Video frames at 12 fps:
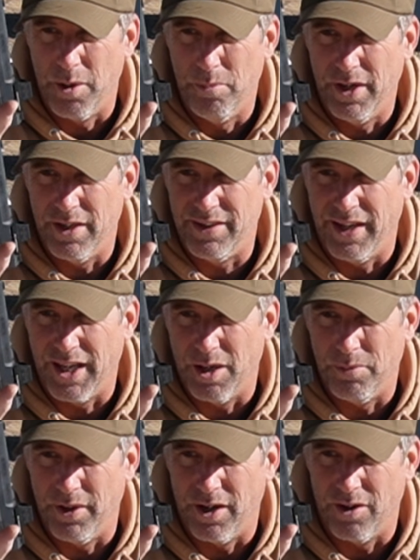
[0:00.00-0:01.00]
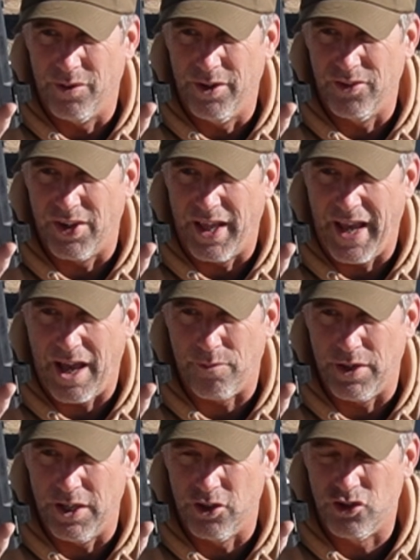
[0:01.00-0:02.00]
a bit of take-up there. What is that, a
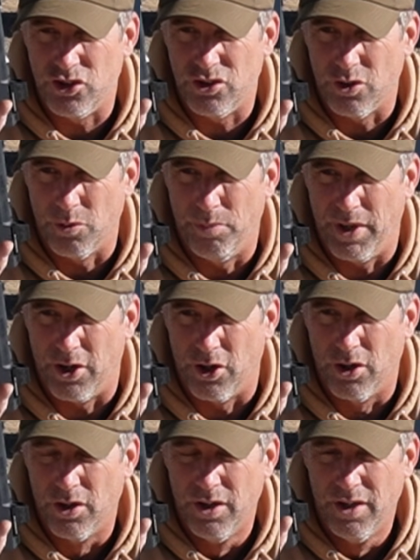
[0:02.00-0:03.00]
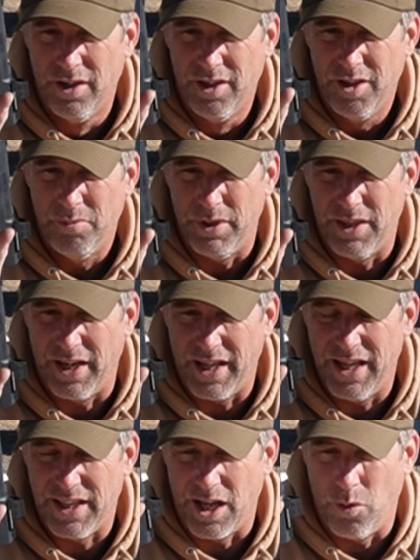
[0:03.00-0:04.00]
½ inch or better? But then I
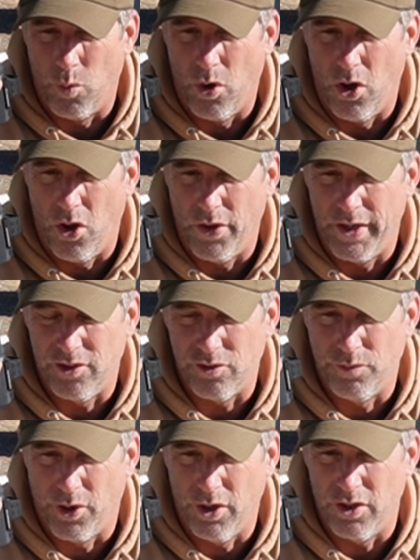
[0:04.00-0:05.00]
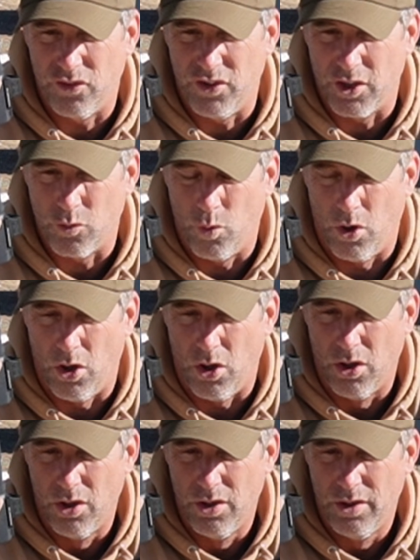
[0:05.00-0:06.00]
hit that wall, and it's a very distinct
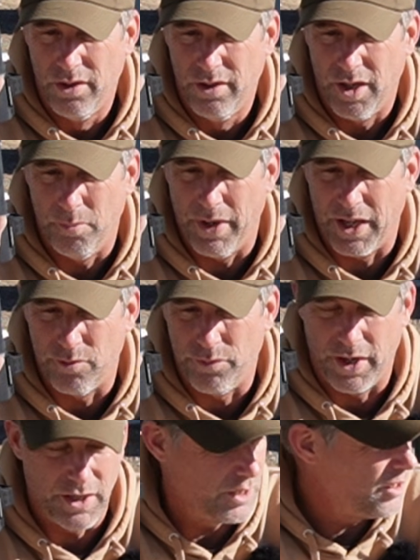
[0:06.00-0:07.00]
wall. I mean, I can find it